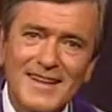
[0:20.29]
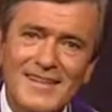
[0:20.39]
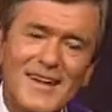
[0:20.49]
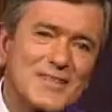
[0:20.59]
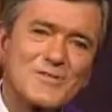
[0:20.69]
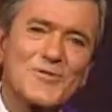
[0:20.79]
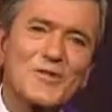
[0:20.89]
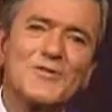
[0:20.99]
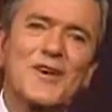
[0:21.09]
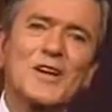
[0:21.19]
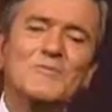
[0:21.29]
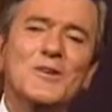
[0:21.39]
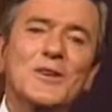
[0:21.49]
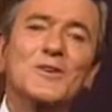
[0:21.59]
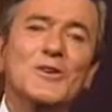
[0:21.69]
Thanks for inviting
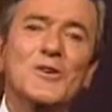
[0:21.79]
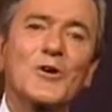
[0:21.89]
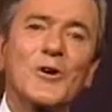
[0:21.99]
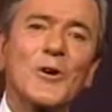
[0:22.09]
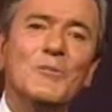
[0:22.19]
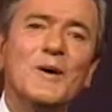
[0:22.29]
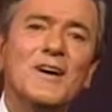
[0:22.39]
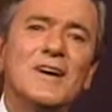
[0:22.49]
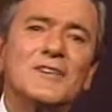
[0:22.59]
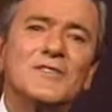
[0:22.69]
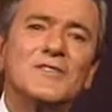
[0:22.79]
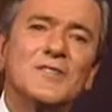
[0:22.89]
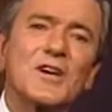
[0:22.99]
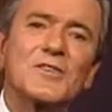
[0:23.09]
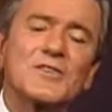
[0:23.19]
me into your home to
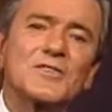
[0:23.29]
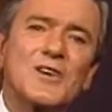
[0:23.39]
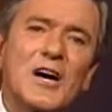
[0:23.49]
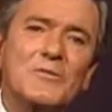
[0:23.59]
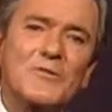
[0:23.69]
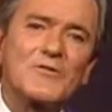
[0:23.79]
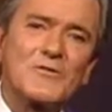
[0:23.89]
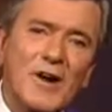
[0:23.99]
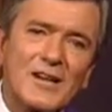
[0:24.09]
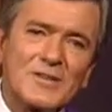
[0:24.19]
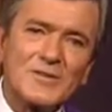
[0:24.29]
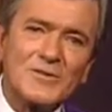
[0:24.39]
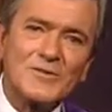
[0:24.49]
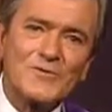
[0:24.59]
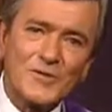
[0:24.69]
share this time of
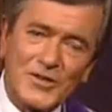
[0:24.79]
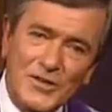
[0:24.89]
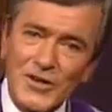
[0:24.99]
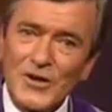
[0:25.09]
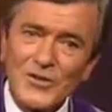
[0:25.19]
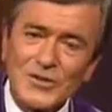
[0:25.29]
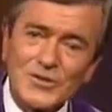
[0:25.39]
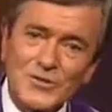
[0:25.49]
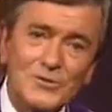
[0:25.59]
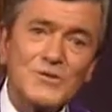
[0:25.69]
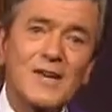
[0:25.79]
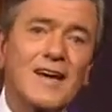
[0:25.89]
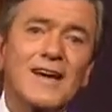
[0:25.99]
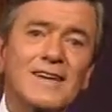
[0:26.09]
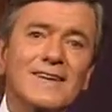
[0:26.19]
gratitude for the year that's soon to
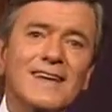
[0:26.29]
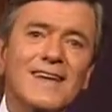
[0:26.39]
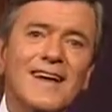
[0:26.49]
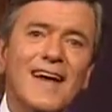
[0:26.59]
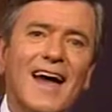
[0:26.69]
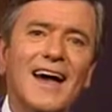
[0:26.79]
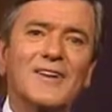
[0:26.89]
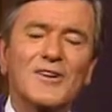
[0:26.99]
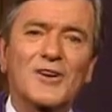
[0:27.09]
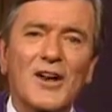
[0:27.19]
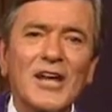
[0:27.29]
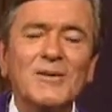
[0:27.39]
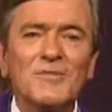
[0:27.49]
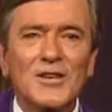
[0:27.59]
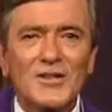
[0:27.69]
end and to
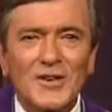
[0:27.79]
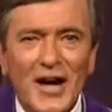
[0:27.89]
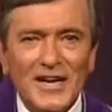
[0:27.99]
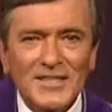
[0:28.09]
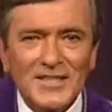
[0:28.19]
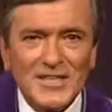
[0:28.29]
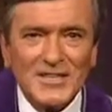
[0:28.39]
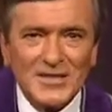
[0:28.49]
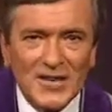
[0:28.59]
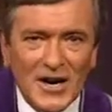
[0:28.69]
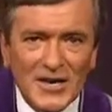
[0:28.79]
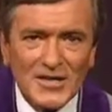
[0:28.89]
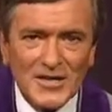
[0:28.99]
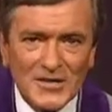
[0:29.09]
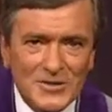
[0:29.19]
claim that
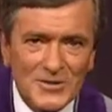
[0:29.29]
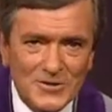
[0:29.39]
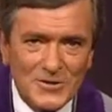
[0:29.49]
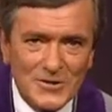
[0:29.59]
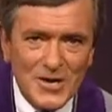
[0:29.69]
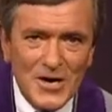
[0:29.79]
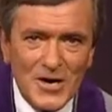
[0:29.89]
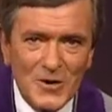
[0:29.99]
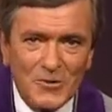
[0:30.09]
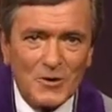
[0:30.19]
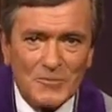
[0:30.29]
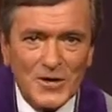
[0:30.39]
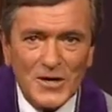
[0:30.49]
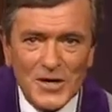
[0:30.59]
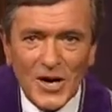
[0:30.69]
1992 will
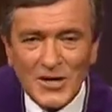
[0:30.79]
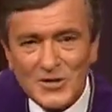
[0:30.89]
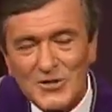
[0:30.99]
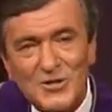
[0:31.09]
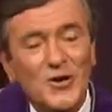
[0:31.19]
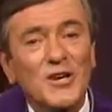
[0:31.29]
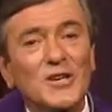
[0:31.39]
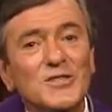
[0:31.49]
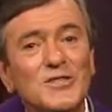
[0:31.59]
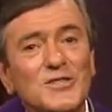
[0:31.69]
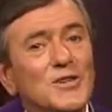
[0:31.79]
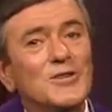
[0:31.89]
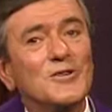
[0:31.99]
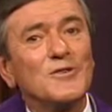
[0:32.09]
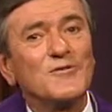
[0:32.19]
be a joyous
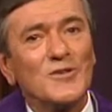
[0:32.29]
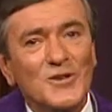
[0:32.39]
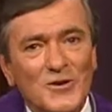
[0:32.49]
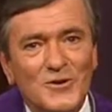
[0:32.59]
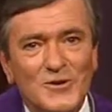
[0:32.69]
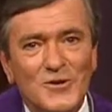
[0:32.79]
year for you.